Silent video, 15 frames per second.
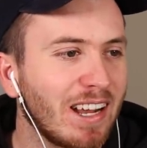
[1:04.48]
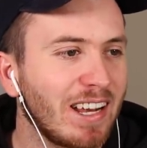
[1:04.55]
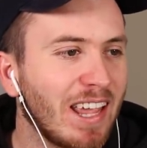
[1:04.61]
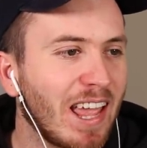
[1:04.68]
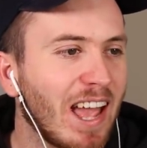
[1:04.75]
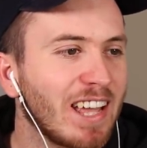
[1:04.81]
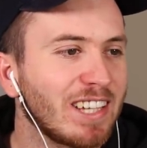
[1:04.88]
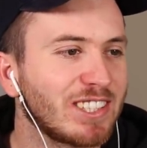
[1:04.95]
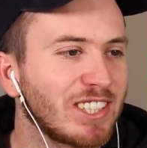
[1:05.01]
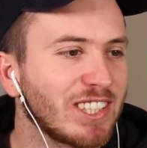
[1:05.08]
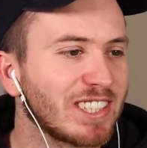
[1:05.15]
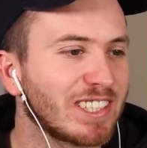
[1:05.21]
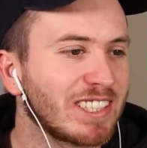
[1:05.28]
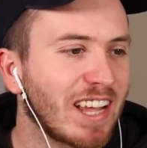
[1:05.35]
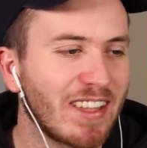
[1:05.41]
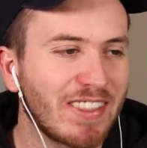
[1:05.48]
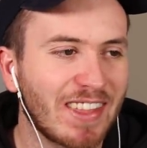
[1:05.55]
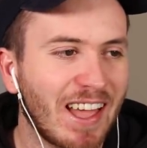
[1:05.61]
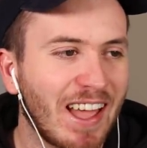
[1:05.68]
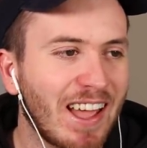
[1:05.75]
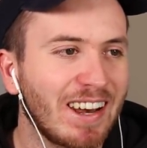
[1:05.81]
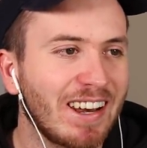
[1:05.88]
And he has just done
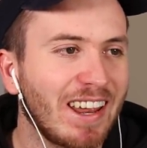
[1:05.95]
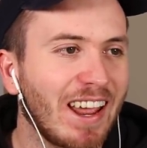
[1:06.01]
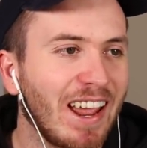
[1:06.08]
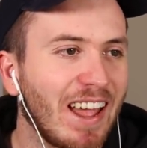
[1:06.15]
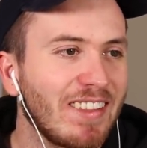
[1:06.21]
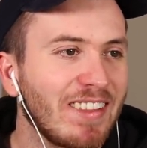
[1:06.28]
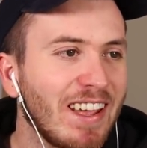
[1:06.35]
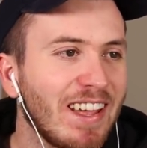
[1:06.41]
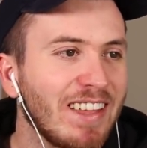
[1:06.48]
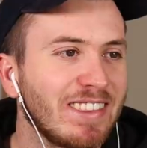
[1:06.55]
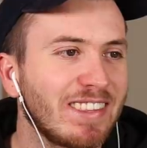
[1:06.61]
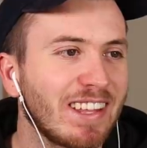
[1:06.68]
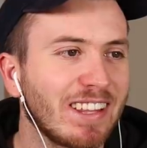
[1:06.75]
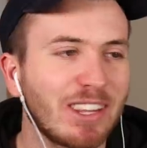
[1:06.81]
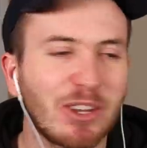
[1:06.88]
that. And then the